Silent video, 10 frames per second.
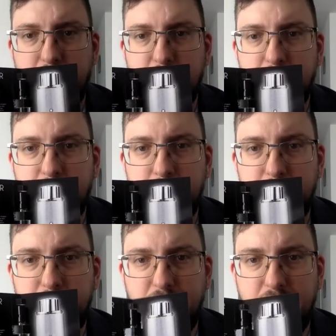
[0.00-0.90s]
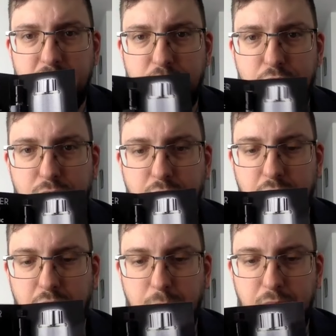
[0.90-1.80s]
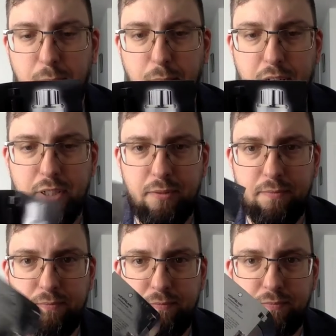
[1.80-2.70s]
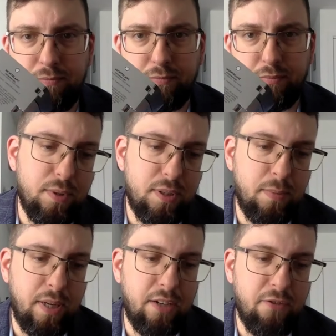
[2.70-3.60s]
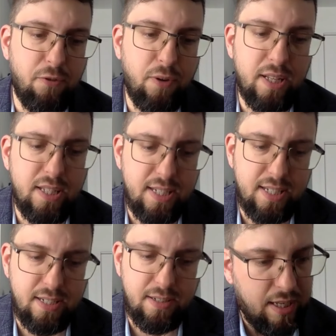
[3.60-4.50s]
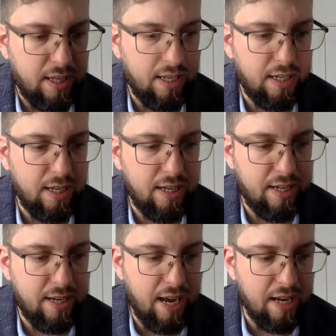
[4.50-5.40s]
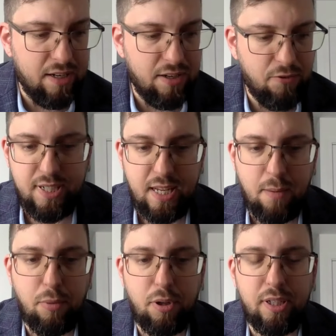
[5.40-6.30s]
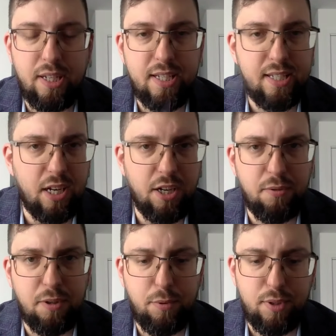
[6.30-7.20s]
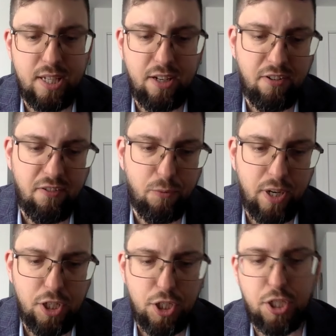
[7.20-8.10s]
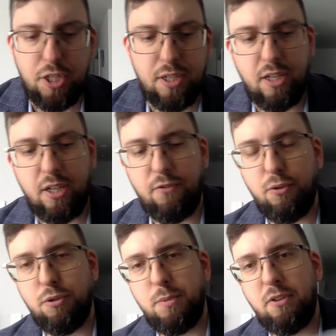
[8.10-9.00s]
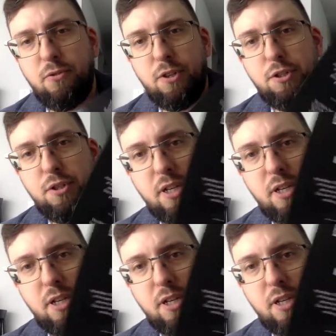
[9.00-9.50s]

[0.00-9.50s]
It shows a little bit the bottle. It was made in France. And that sample is 100% French. If you speak French, you